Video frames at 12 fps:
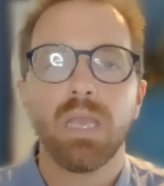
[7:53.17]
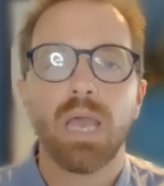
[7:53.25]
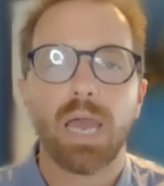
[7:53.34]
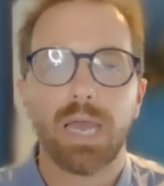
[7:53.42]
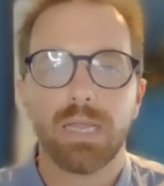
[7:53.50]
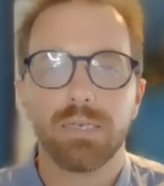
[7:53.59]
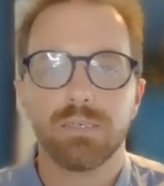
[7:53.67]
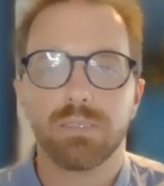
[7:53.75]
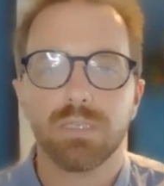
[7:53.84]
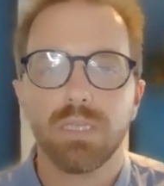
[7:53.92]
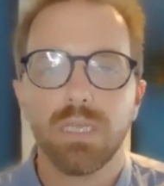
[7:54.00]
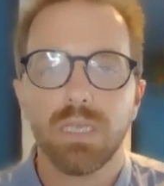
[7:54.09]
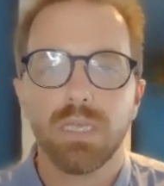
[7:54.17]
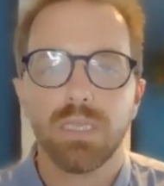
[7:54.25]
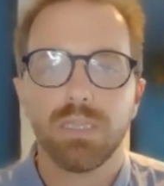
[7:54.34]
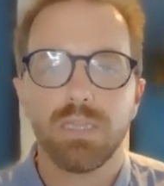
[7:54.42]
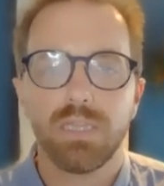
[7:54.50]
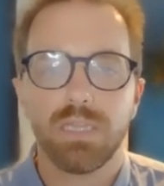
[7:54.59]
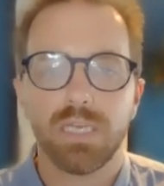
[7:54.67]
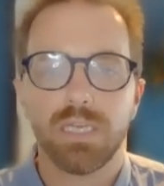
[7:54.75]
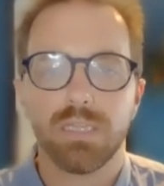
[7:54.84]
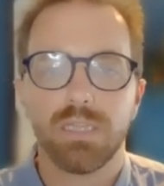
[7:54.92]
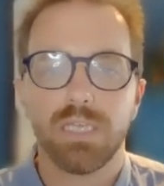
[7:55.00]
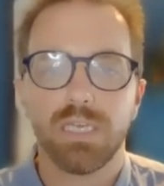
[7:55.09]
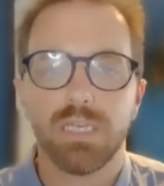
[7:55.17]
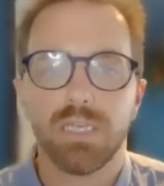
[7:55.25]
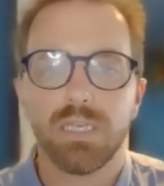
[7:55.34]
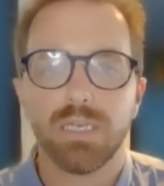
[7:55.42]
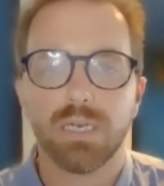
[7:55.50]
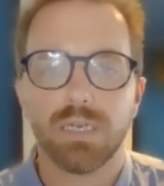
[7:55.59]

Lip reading: and the